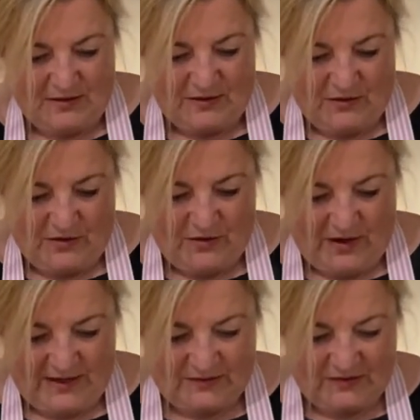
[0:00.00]

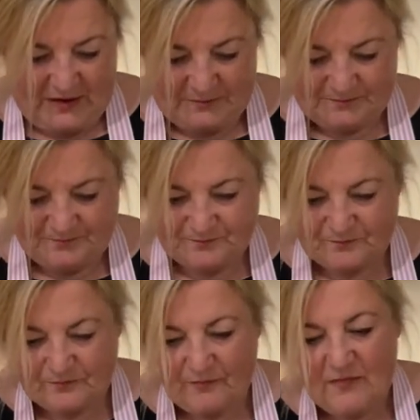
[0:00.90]
Alright, so
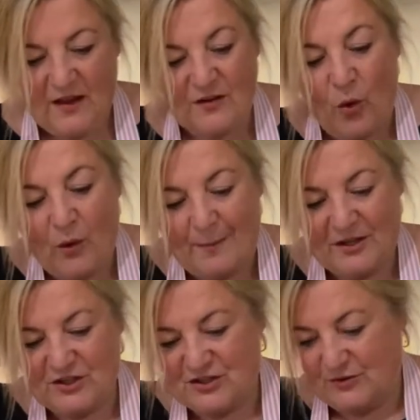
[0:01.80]
all I'm going to
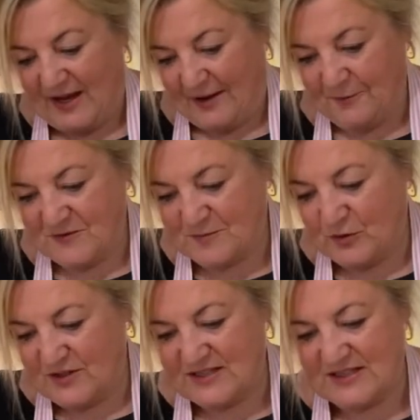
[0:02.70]
do now is put
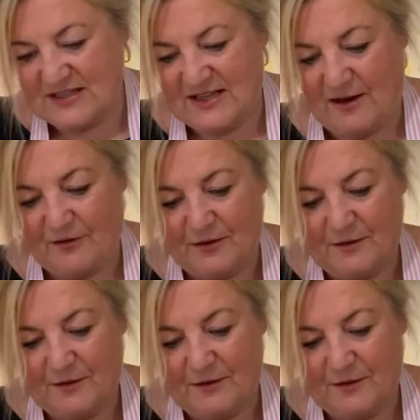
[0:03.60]
this into the oven.